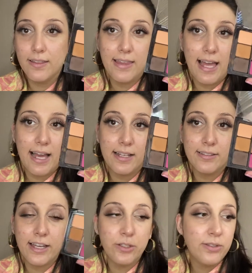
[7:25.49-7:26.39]
that
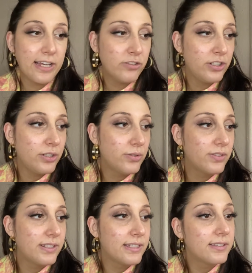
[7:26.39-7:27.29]
I actually
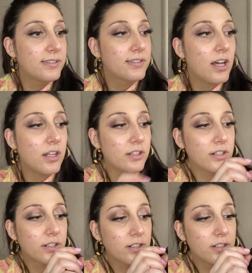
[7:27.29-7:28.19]
used this
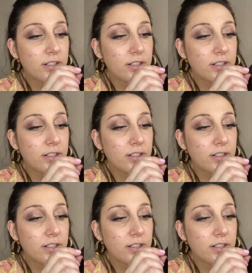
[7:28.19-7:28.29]
color